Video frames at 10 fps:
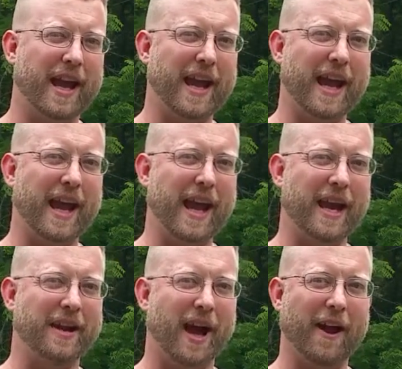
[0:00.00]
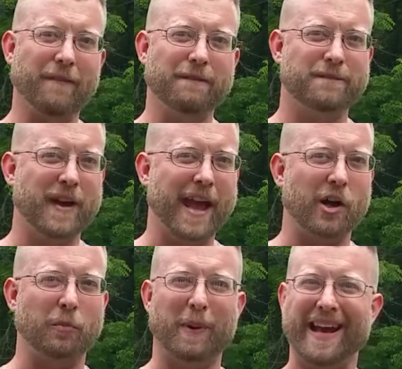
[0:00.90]
and I
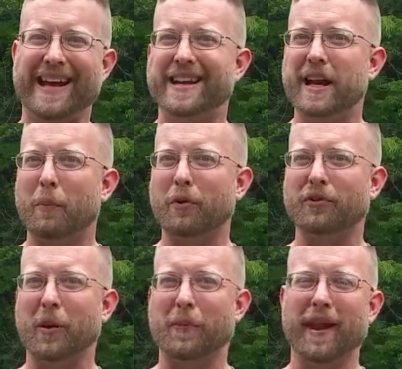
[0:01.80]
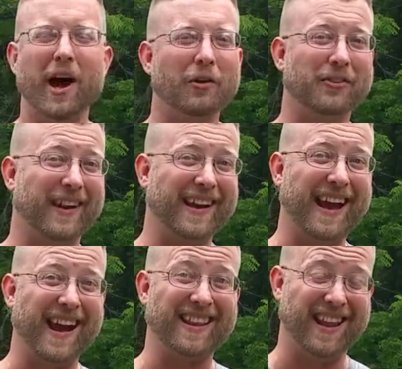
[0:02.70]
failed, but I ended up with something else that I
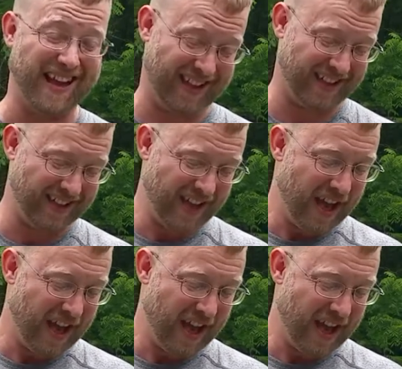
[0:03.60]
kind of like.